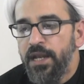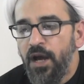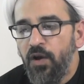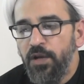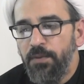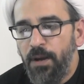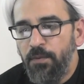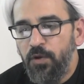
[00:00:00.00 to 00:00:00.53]
Now
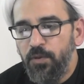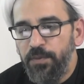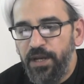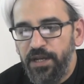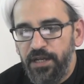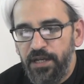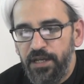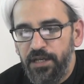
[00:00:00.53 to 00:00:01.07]
Imam
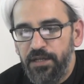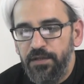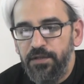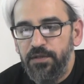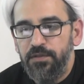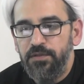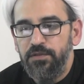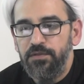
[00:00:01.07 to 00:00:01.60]

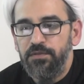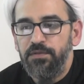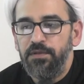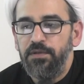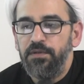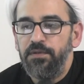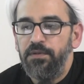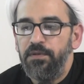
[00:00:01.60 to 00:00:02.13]
Khomeini
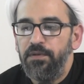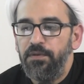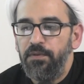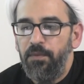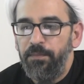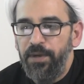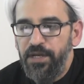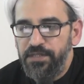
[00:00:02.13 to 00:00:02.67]

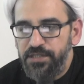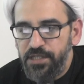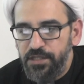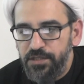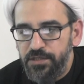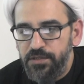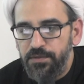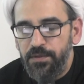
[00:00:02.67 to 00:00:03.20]

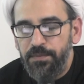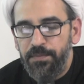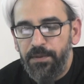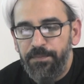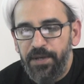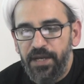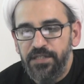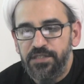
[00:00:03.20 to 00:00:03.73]
bases, uh,
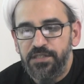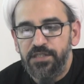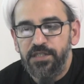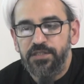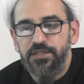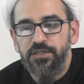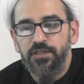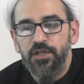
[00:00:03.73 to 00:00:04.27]
based
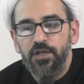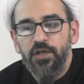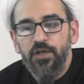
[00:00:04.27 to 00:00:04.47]
this